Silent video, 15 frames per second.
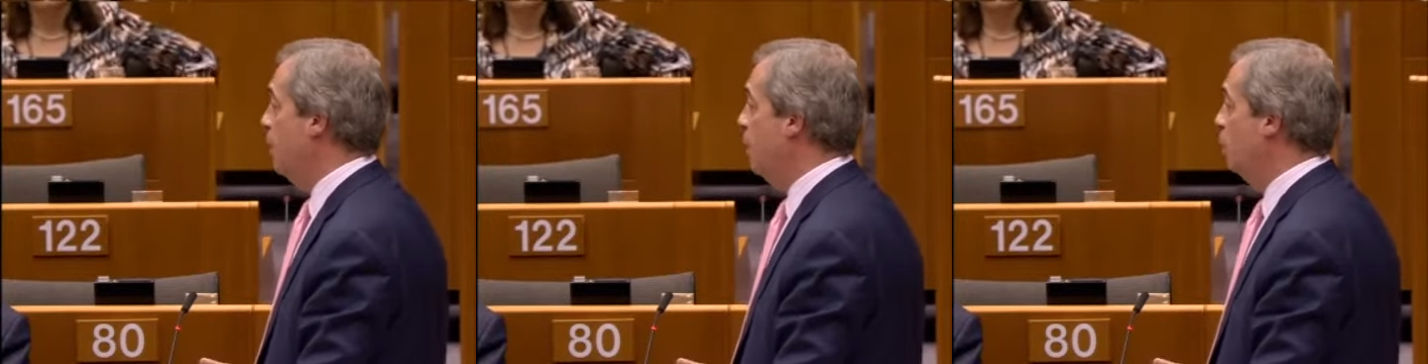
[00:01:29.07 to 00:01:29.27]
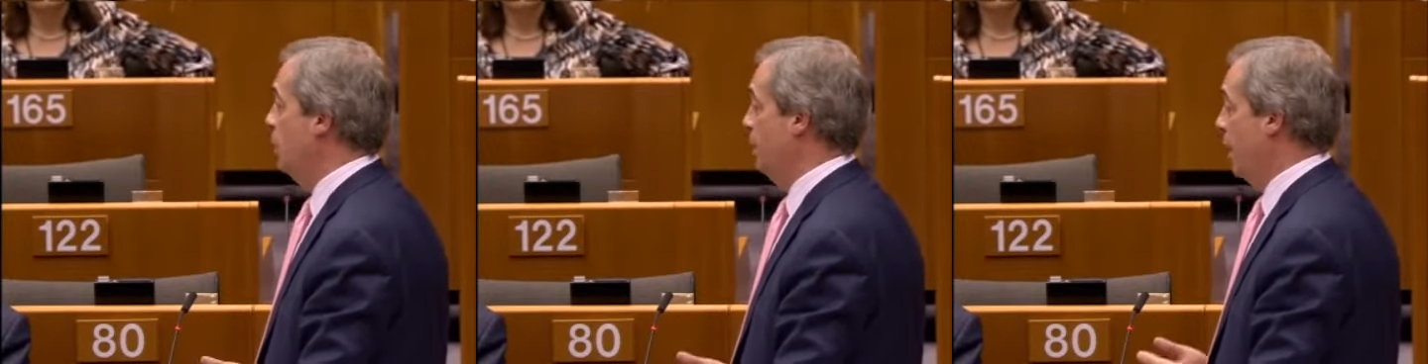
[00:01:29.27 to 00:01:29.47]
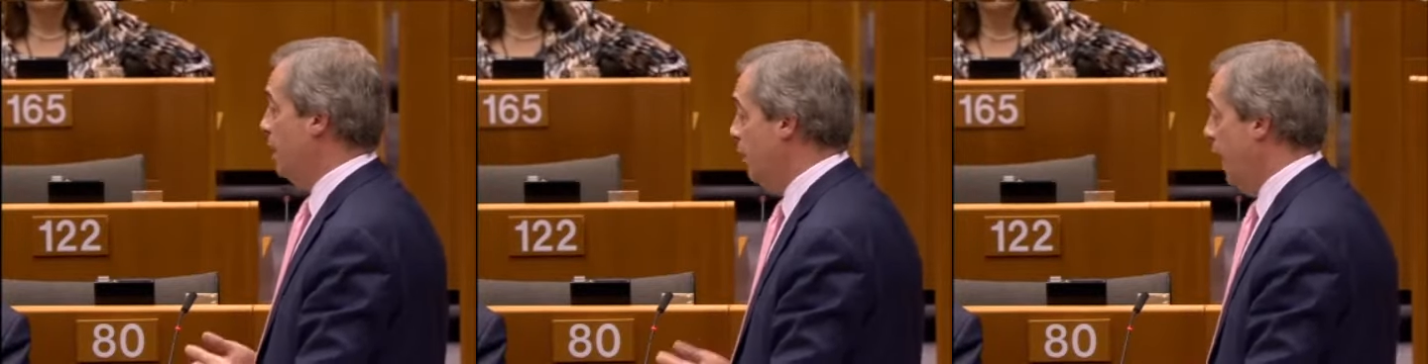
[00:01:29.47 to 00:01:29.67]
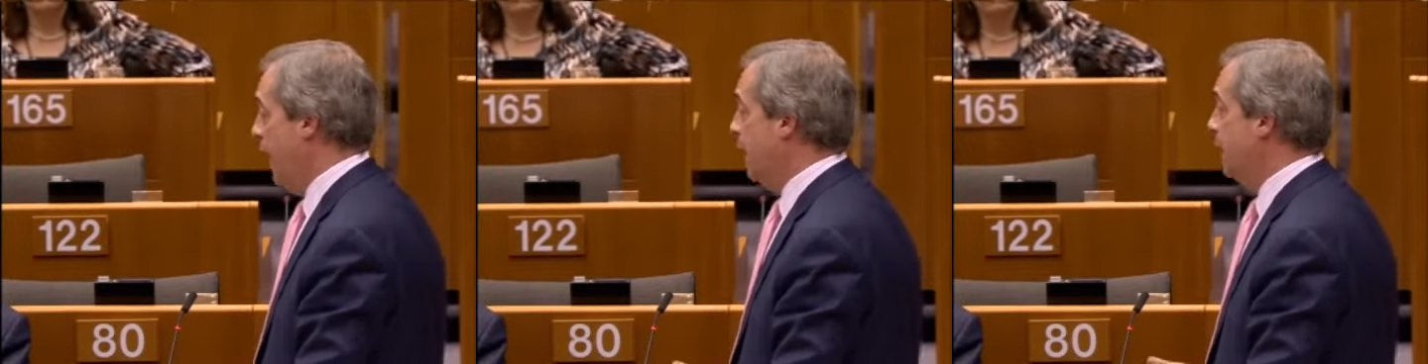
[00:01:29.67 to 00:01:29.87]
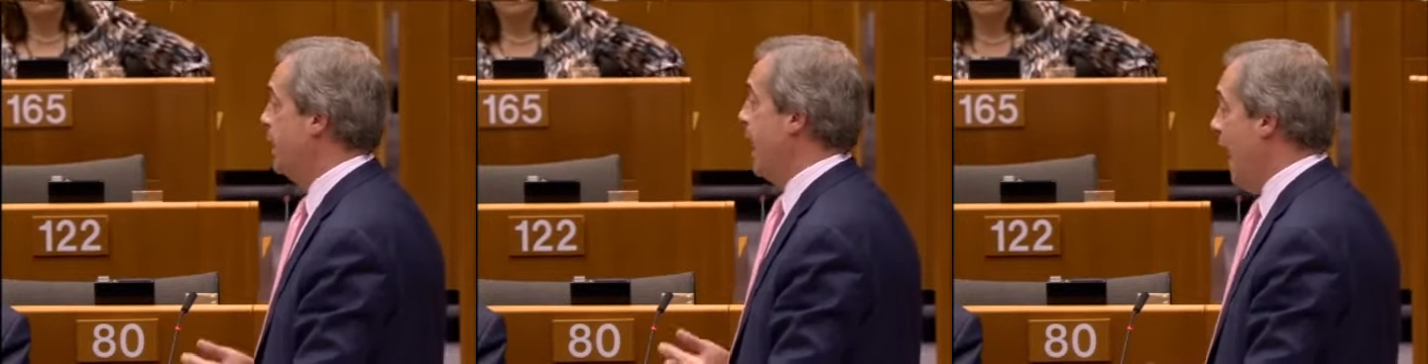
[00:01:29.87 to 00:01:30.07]
we're
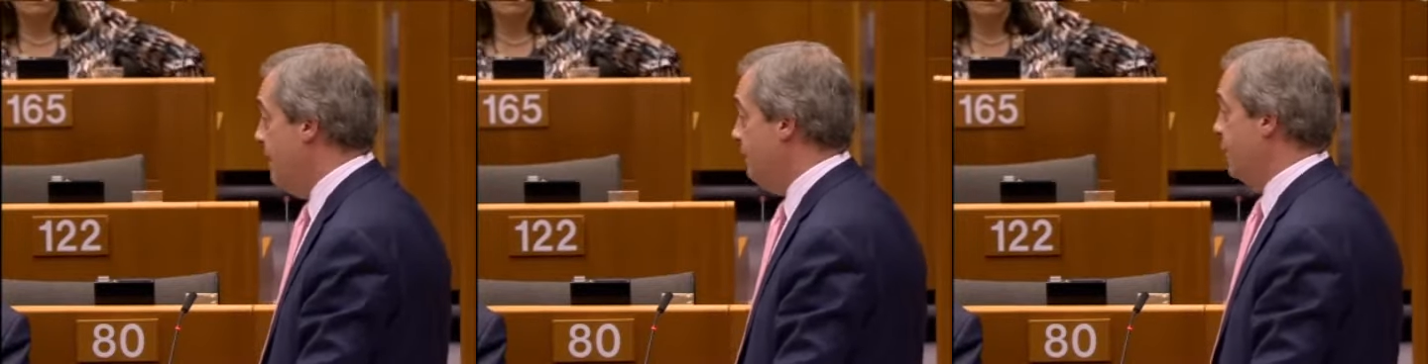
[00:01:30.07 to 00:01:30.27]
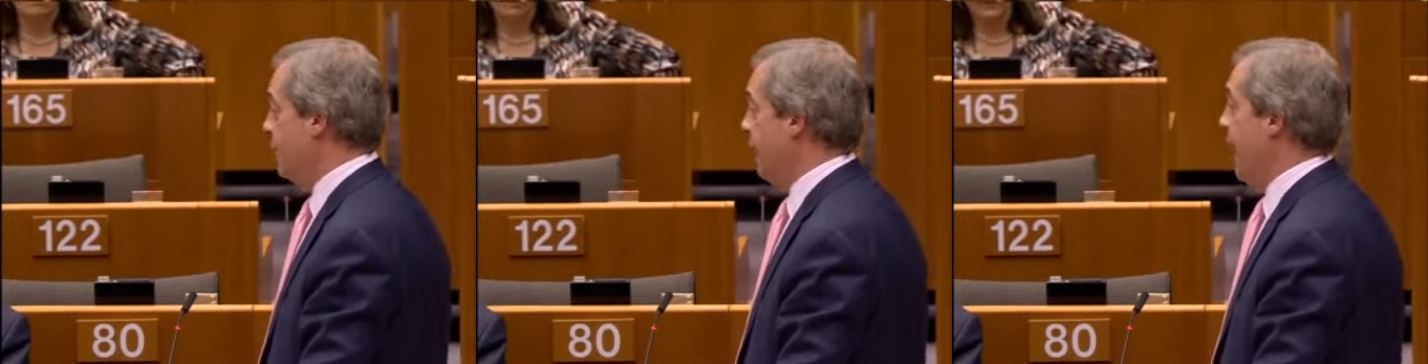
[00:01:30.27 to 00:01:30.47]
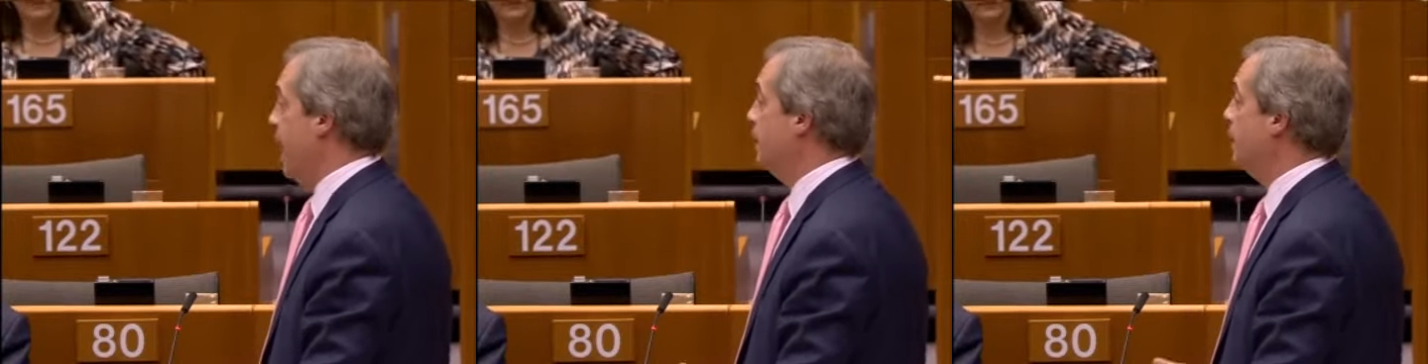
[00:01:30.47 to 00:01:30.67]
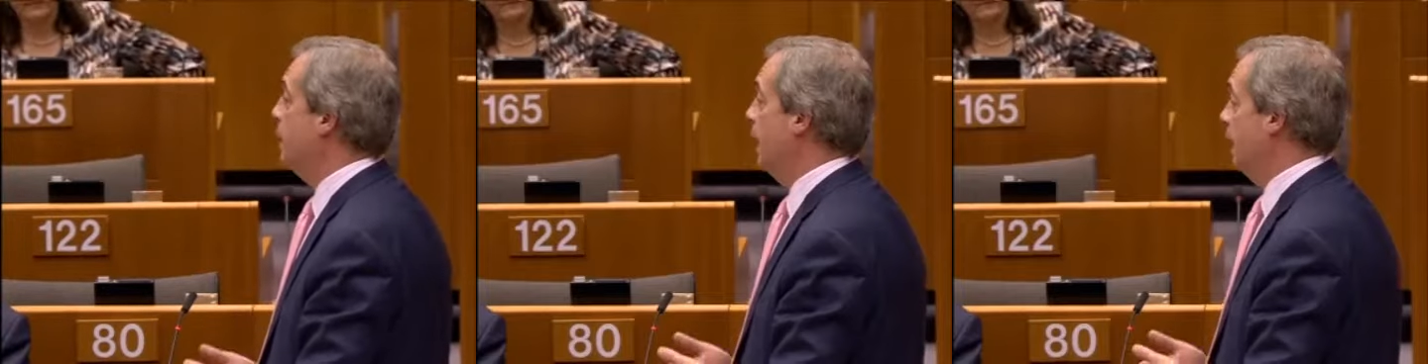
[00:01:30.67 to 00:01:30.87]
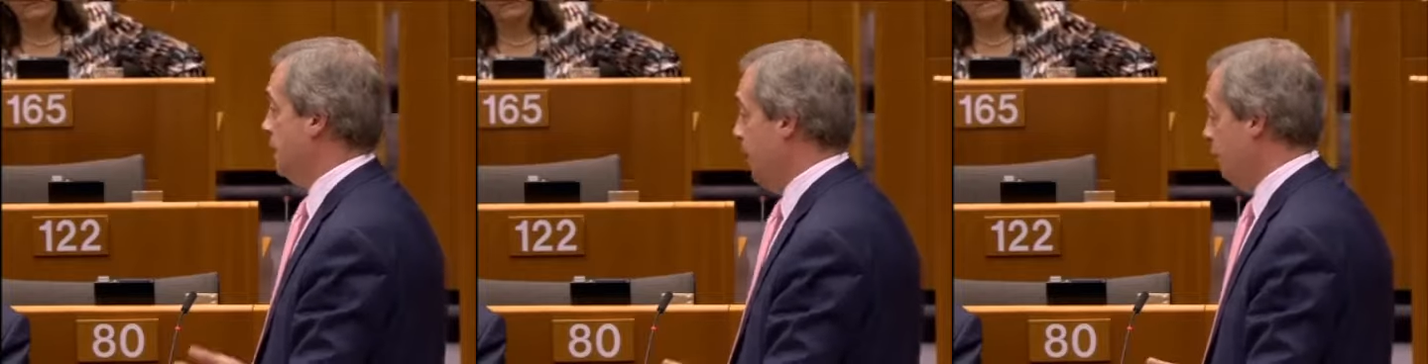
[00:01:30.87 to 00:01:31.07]
unlikely ever to get
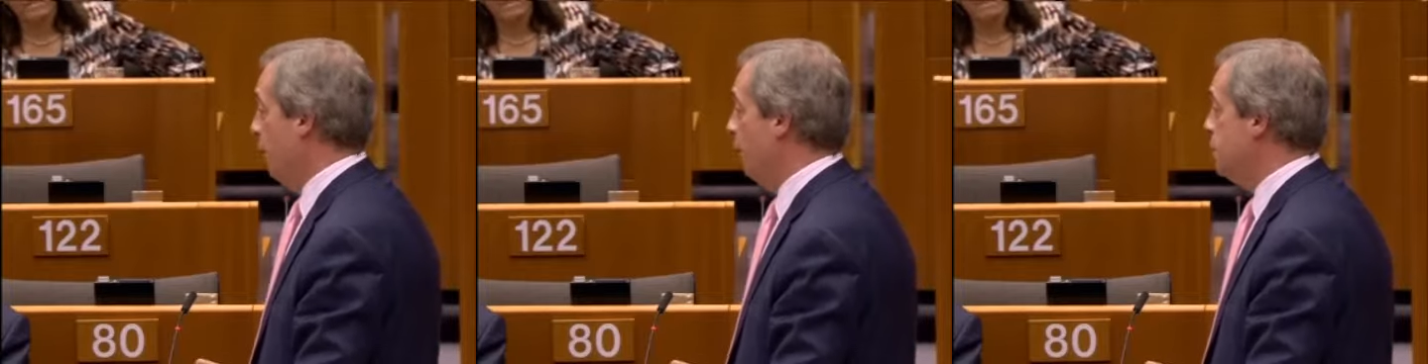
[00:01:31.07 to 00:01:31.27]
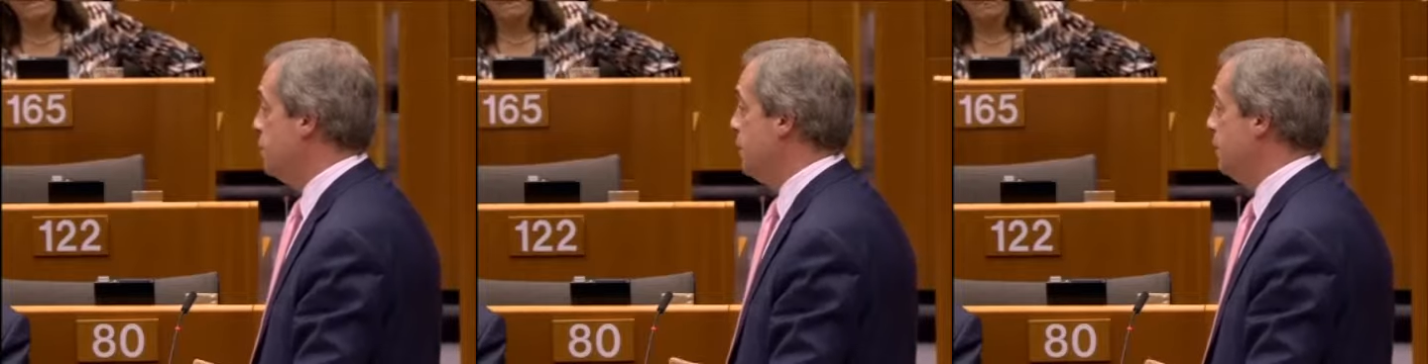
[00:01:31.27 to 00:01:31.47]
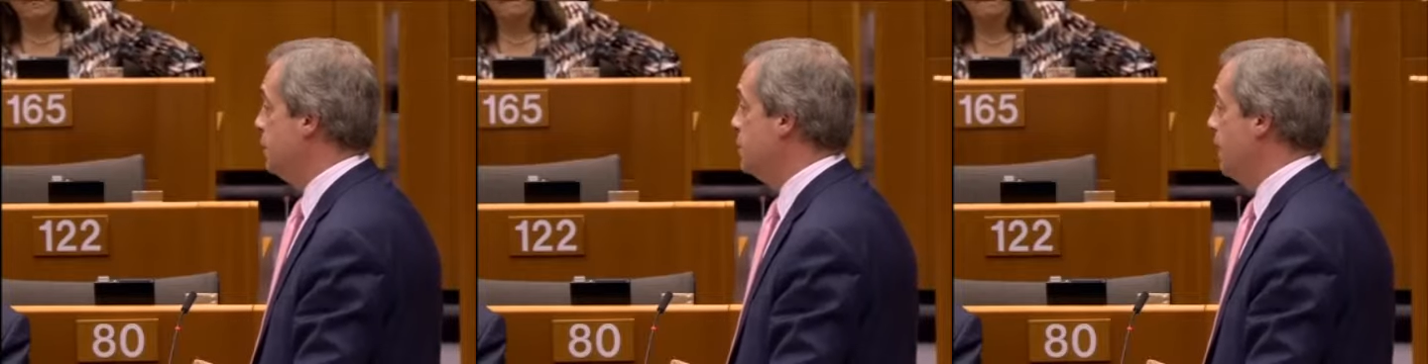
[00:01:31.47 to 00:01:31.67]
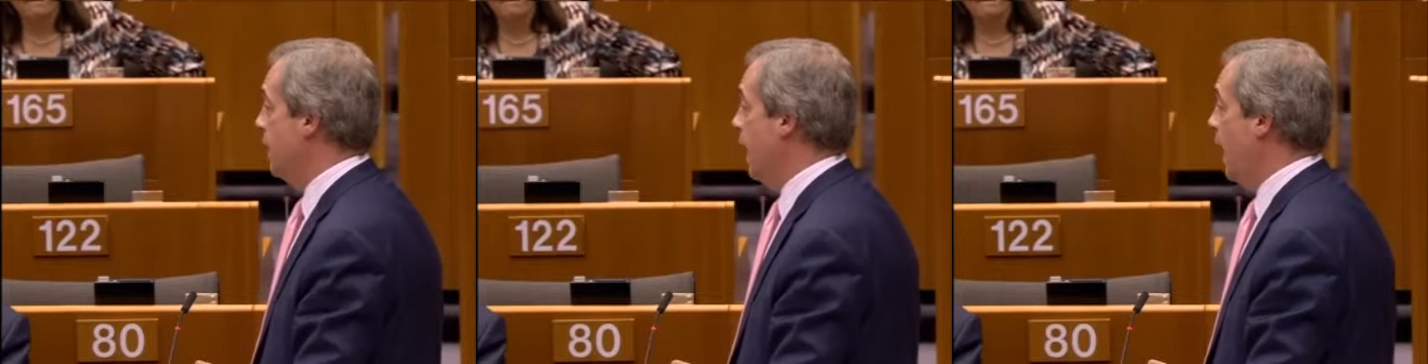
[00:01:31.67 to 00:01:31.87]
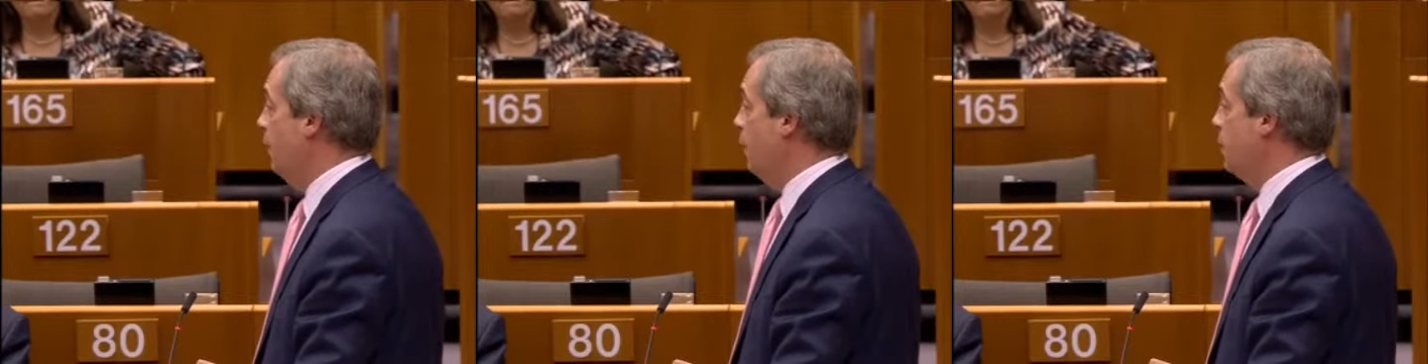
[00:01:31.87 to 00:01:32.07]
another opportunity,
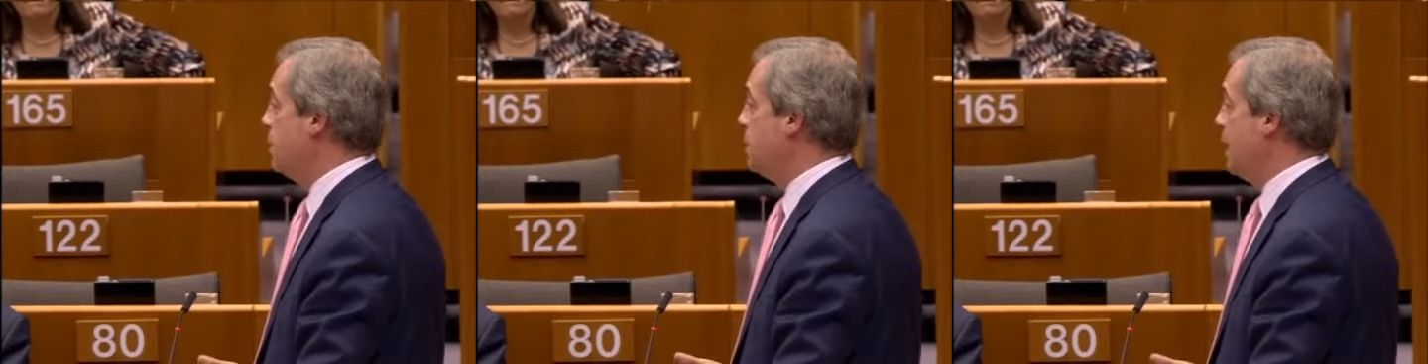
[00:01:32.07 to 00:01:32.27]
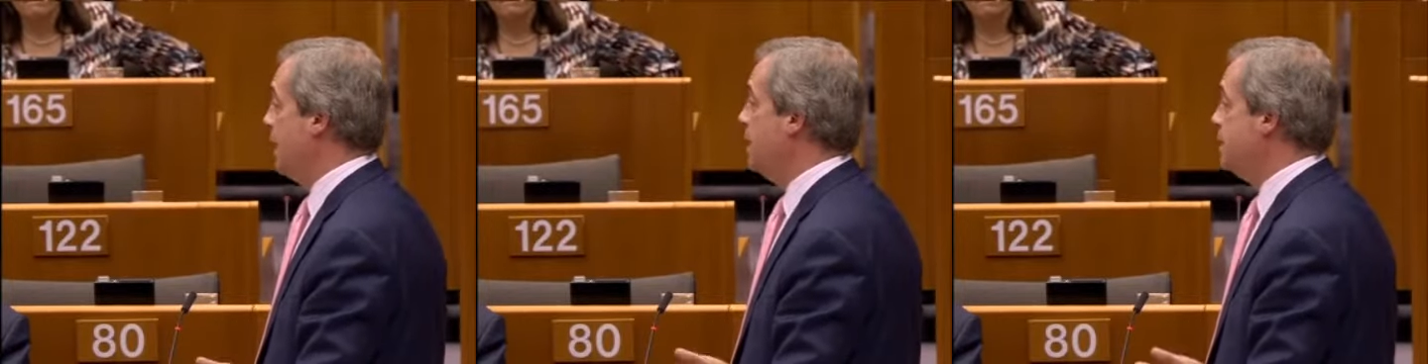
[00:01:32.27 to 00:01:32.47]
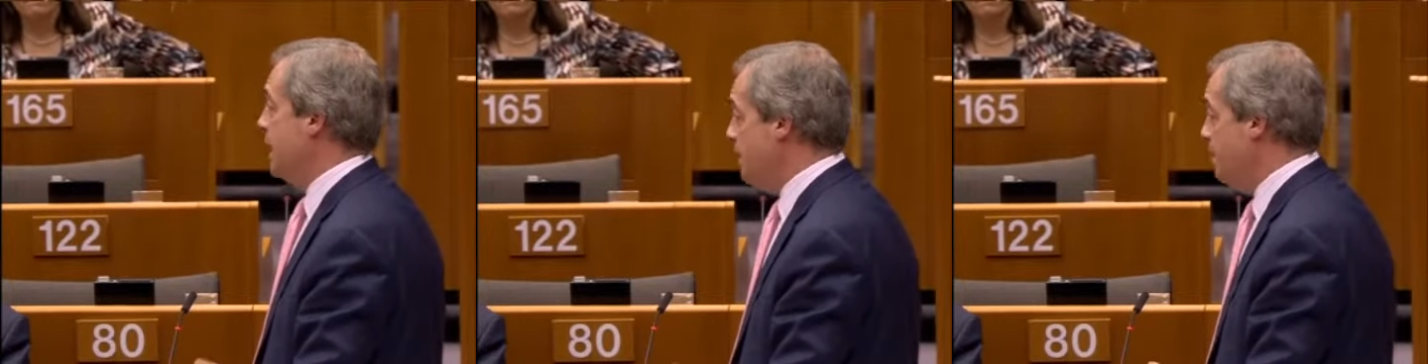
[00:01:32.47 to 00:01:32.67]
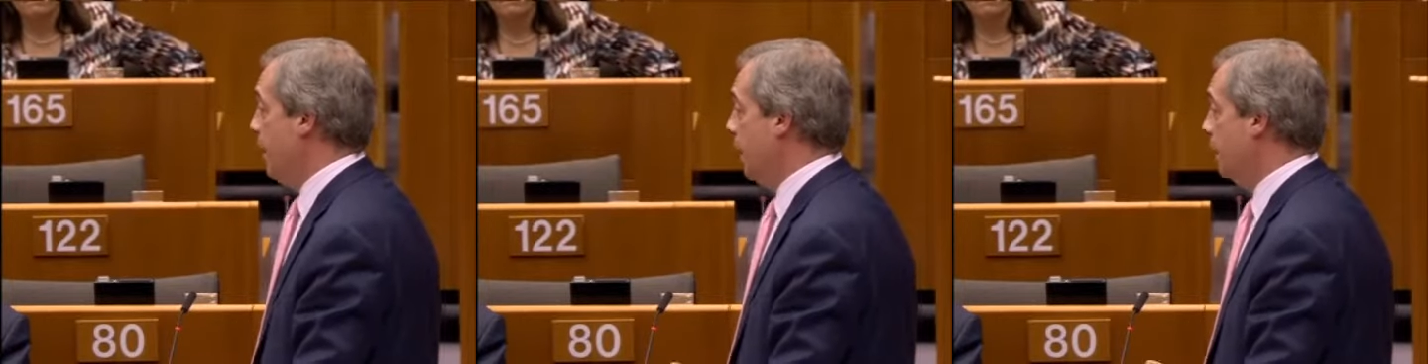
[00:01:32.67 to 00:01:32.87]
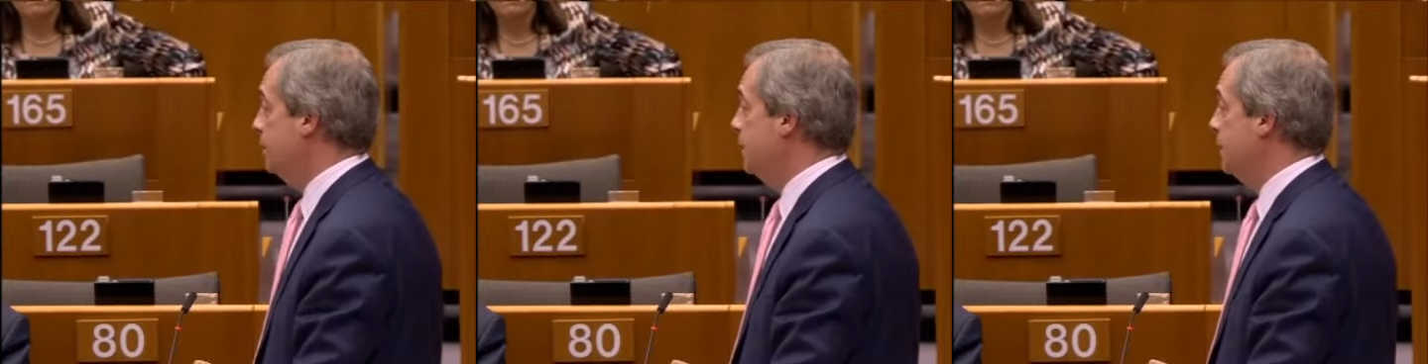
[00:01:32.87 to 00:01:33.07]
and we will sink deeper